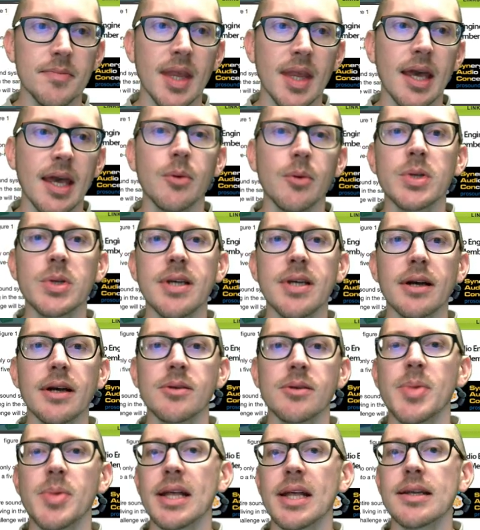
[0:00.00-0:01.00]
And we talked
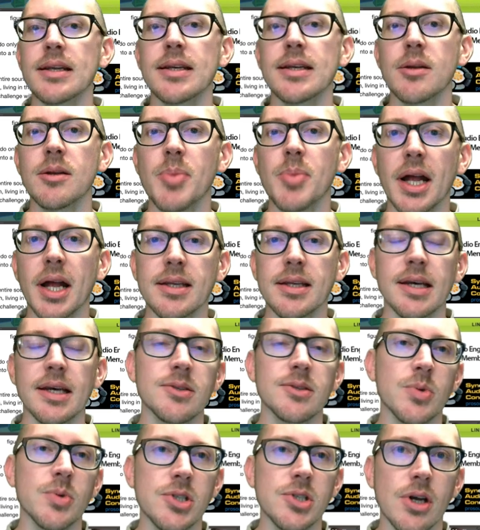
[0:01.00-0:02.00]
about it in a podcast,
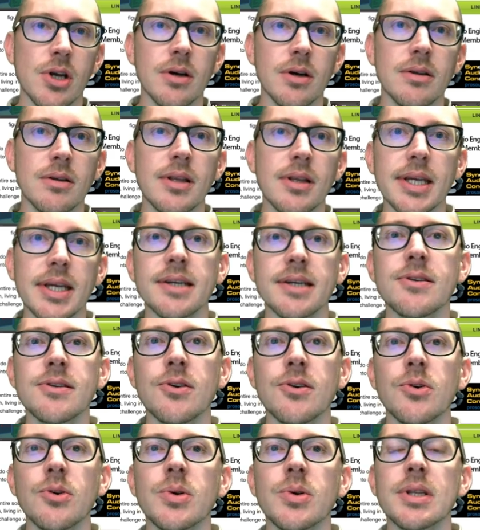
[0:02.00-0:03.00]
which I'll link
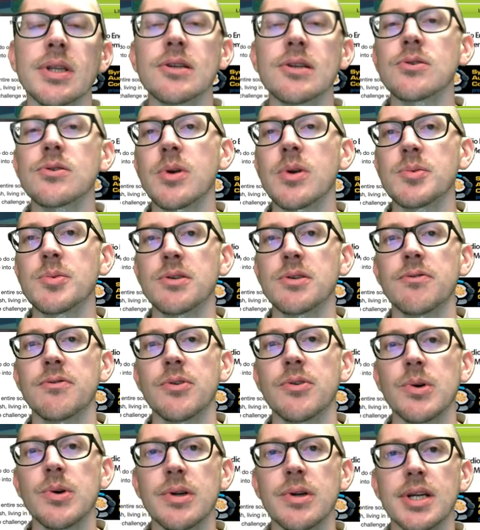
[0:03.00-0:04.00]
to in the description
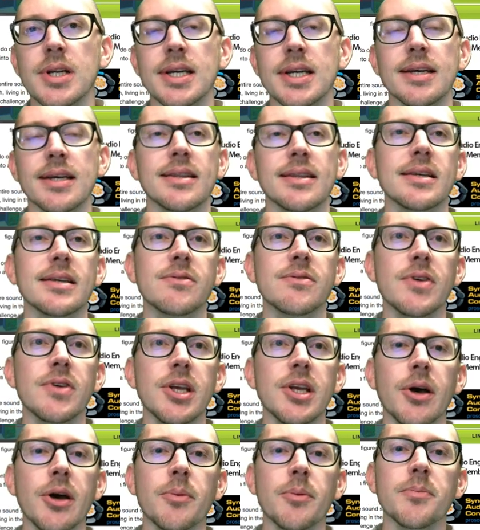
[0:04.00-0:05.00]
for this
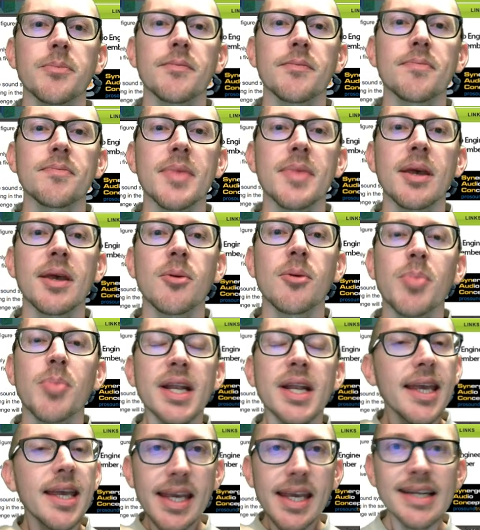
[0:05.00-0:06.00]
video. But
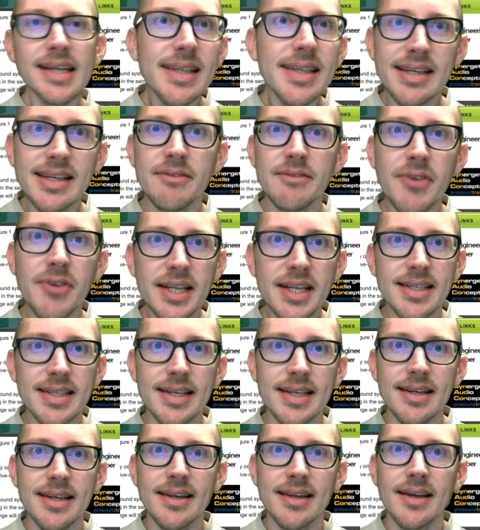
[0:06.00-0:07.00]
he didn't invent it.
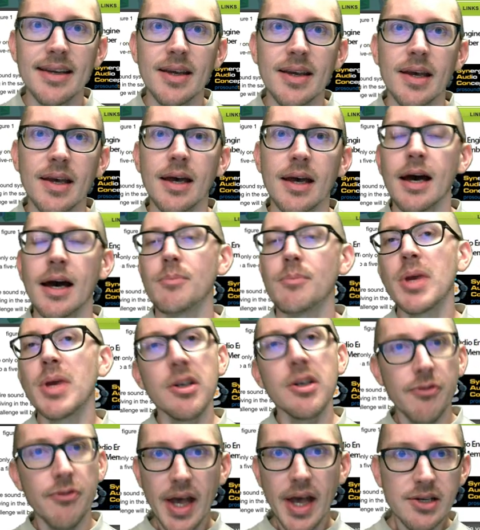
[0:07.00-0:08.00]

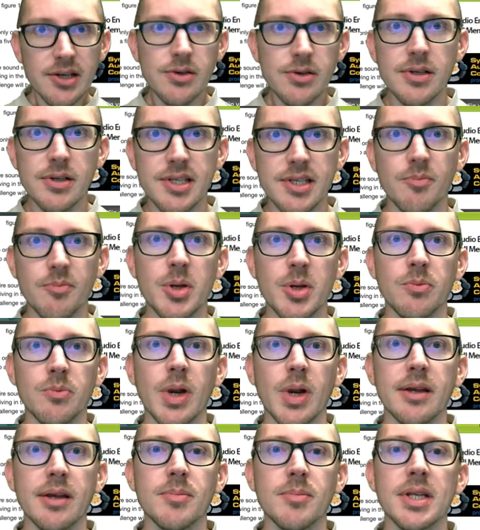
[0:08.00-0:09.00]
Manufacturers have been
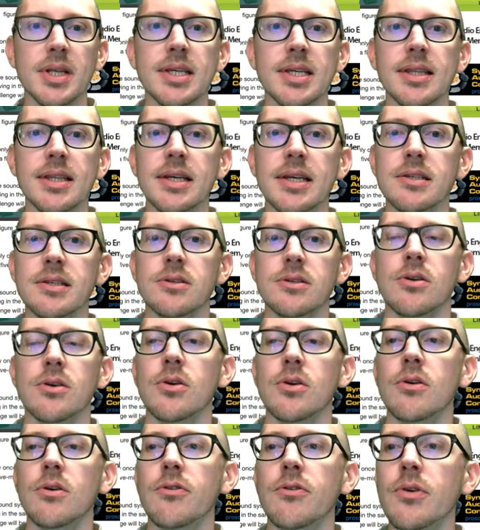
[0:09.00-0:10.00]
recommending this
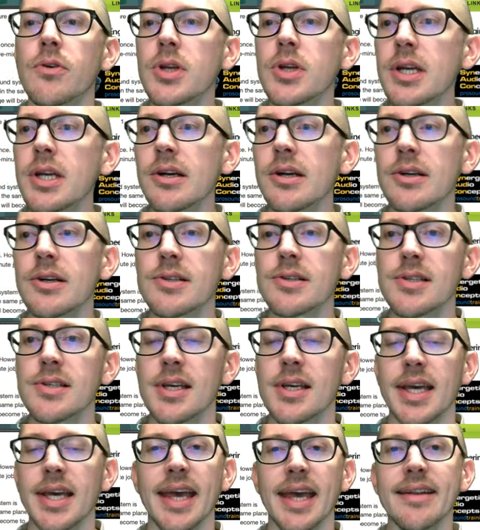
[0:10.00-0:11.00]
for years,
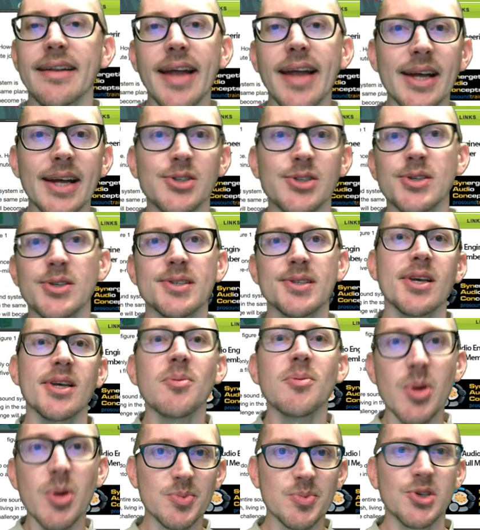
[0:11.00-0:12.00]
and not just some
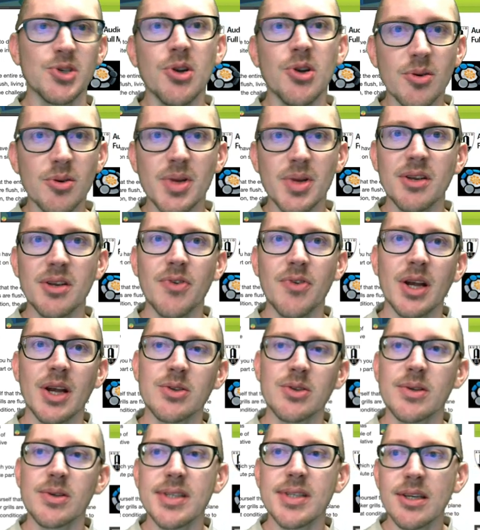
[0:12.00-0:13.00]
obscure
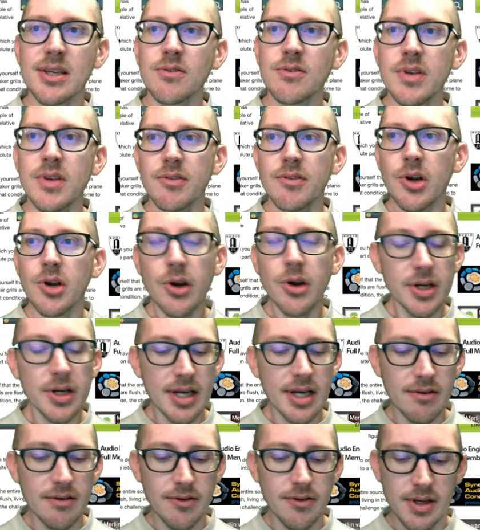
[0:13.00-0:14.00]
manufacturers that you've never heard
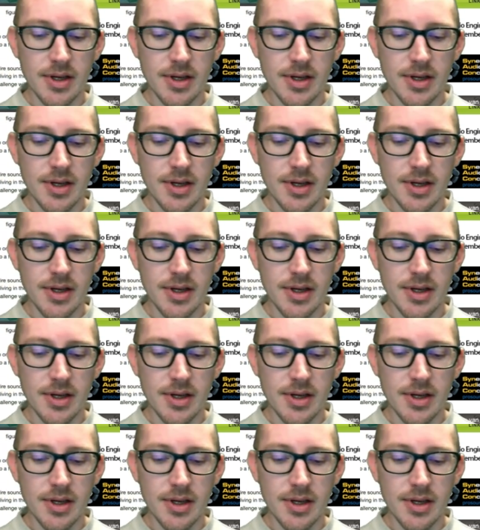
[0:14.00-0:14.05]
of,